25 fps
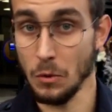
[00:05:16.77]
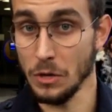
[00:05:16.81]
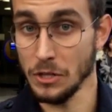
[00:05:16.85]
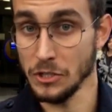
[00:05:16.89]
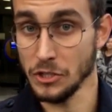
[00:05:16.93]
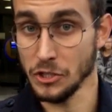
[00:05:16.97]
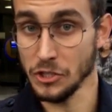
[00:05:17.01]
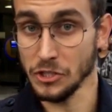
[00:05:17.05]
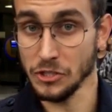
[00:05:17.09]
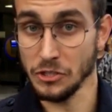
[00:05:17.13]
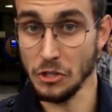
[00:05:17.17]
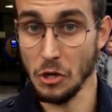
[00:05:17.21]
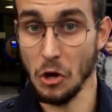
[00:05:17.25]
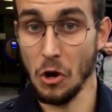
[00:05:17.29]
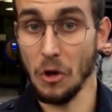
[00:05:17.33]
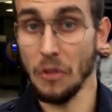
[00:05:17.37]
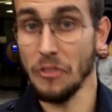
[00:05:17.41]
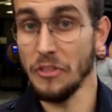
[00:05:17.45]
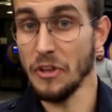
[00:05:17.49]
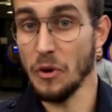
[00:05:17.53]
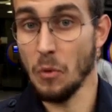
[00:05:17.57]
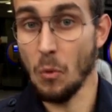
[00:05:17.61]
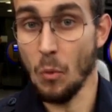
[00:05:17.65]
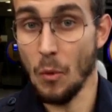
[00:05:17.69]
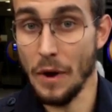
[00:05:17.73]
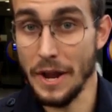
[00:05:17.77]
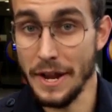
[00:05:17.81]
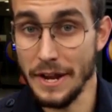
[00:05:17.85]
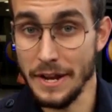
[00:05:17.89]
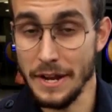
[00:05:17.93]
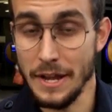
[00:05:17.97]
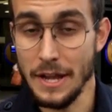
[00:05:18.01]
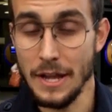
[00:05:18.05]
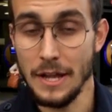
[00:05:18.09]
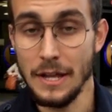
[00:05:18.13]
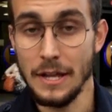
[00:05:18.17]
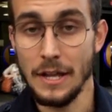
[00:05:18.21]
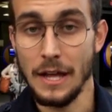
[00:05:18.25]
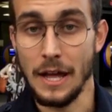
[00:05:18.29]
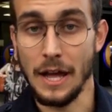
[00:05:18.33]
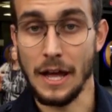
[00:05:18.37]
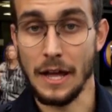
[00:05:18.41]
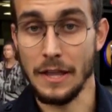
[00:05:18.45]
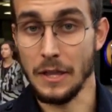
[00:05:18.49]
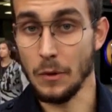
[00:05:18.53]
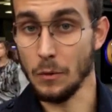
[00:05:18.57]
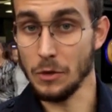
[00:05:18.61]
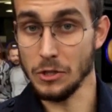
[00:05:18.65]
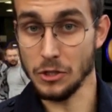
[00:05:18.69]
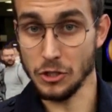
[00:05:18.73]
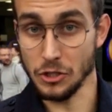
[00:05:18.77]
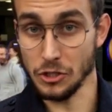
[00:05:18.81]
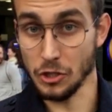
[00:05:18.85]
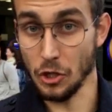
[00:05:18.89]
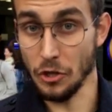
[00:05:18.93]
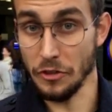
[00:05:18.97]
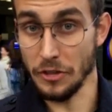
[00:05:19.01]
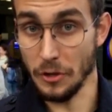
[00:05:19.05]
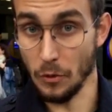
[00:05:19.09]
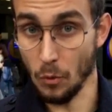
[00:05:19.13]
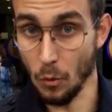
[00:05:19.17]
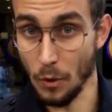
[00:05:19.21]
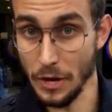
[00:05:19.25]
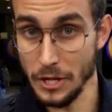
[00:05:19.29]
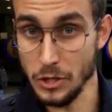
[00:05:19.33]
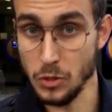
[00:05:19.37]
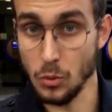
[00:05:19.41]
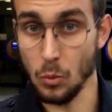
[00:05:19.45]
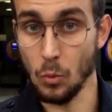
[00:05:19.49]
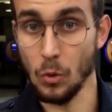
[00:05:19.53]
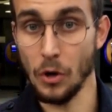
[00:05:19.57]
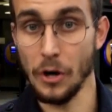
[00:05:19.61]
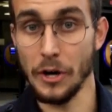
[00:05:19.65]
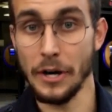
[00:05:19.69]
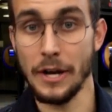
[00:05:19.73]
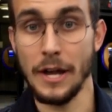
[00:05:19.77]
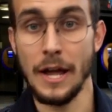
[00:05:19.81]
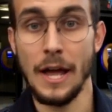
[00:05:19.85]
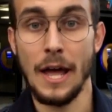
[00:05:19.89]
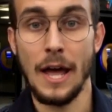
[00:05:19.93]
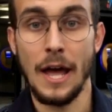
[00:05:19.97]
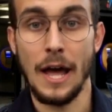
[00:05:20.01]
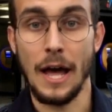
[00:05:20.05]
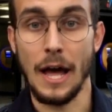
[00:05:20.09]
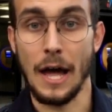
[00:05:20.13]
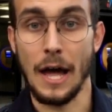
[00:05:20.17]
They were just on their way. They were just on their way to work.